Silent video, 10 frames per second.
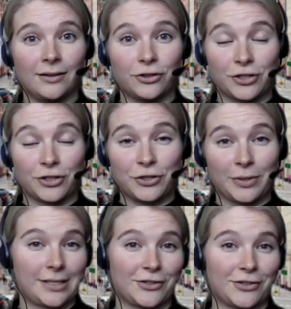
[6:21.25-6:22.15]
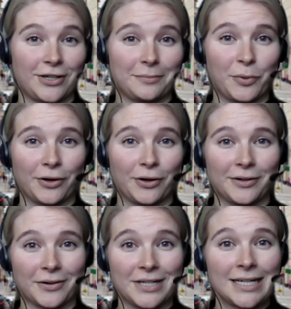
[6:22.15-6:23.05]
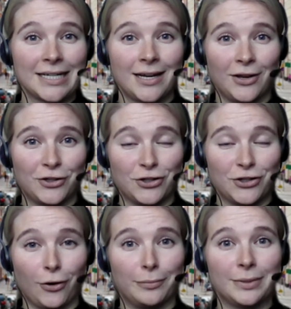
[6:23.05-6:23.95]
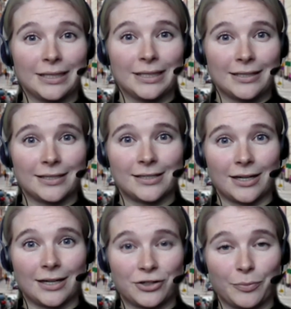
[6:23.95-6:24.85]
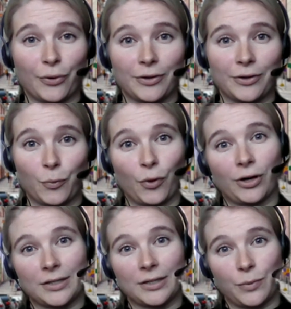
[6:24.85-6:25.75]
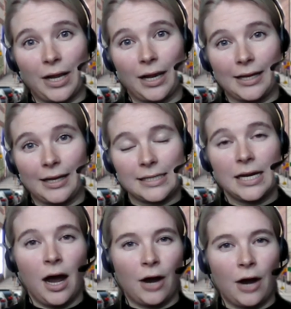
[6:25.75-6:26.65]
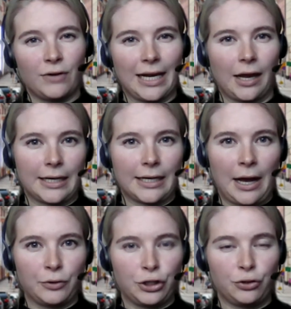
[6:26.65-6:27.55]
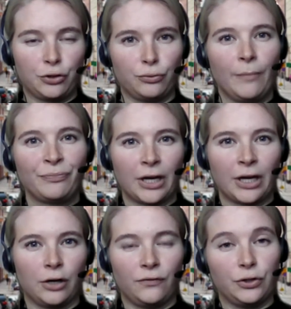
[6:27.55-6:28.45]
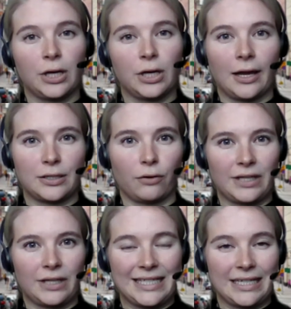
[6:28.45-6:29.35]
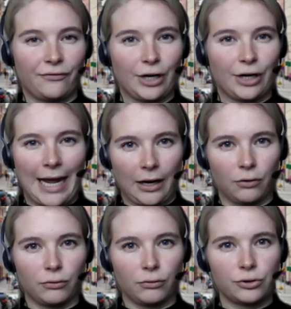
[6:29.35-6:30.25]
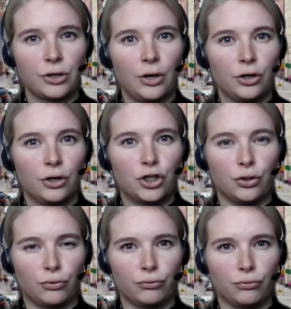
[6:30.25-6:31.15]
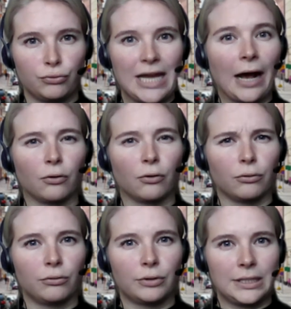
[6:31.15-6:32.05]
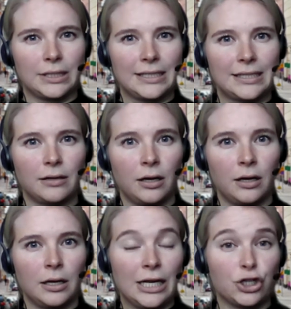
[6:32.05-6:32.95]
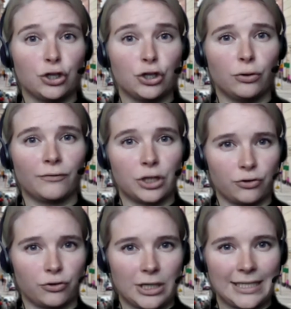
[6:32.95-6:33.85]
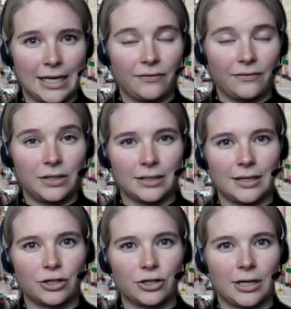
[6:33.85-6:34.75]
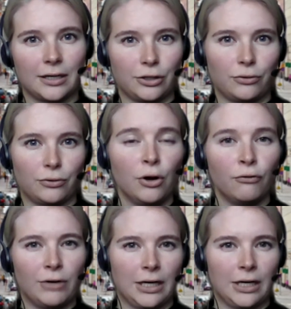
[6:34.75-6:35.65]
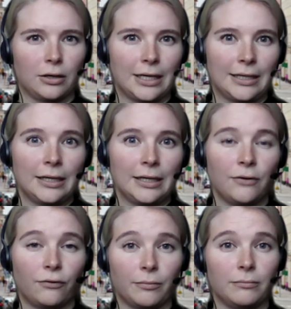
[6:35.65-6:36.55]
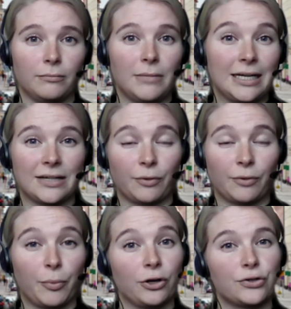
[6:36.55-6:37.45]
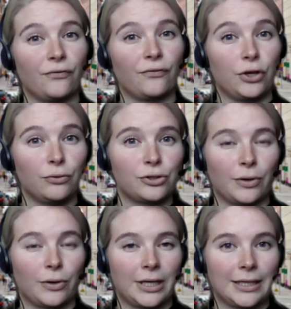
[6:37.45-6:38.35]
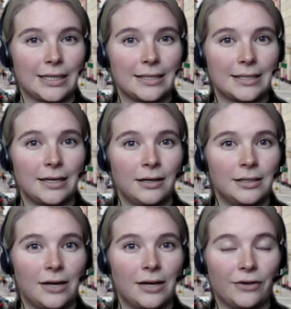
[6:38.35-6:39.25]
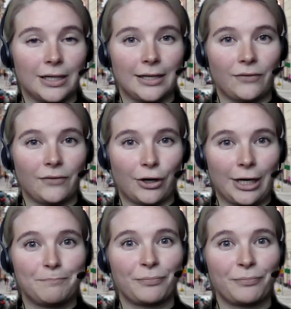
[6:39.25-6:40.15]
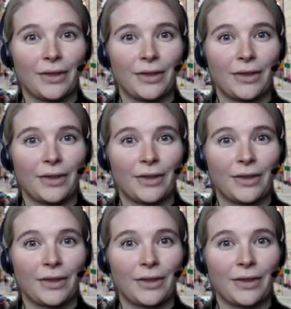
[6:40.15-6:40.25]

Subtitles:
you're just doing such an important job and such important work as well. And I really like how you kind of utilize all of these different angles to tackle this issue of children's safety, essentially, and you really look at it from many different points of view. So I think that's definitely very